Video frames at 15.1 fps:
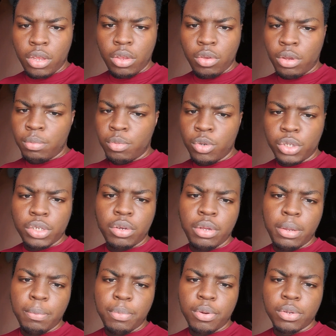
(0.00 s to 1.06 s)
your emotional
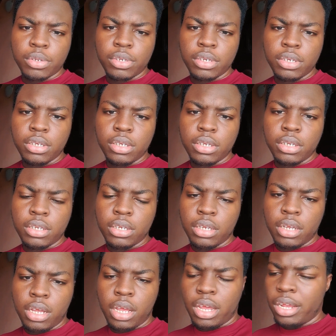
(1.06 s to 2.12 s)
impulse
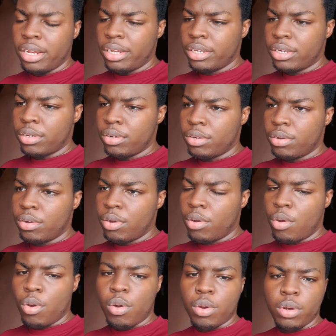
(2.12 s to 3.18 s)
and
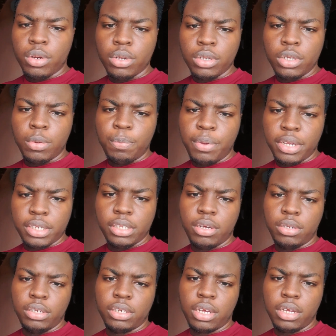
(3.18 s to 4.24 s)
all your personal
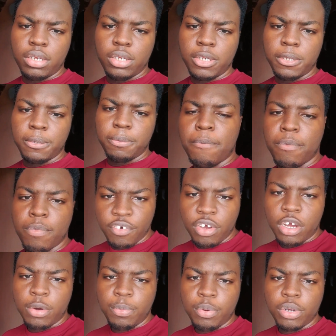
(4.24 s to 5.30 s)
desires. The
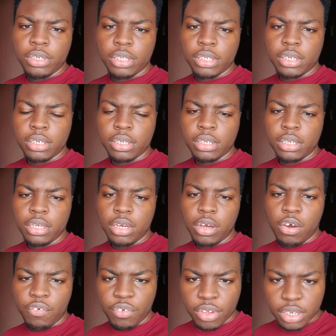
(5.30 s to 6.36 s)
focal point
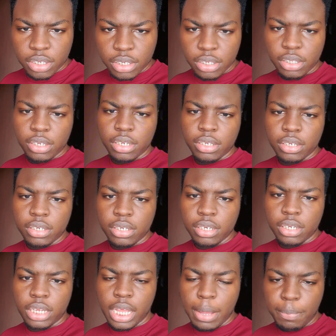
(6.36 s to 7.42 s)
of your existence,
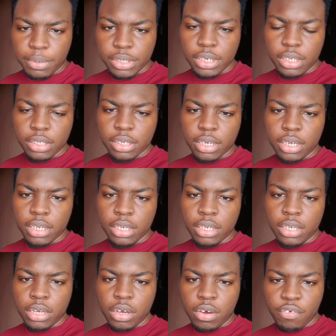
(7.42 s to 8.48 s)
the epicenter
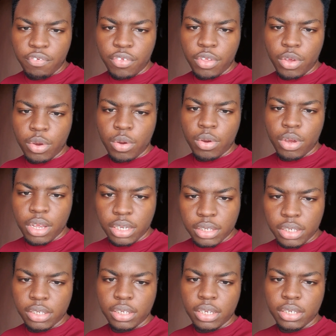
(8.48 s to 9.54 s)
of your
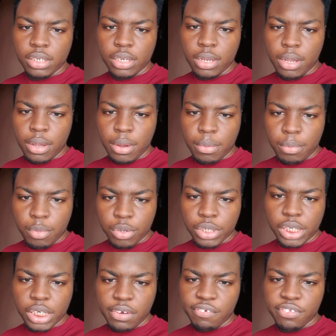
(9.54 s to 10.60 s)
existence, must
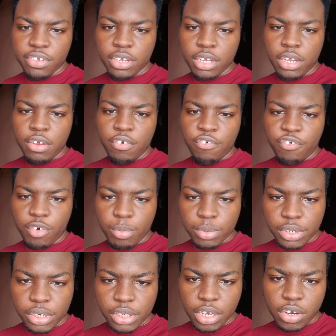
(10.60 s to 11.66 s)
shift from
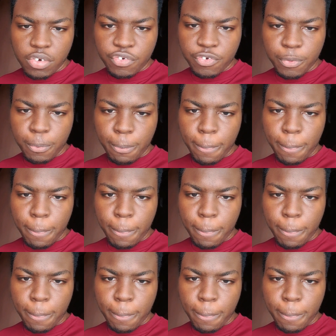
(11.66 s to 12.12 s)
self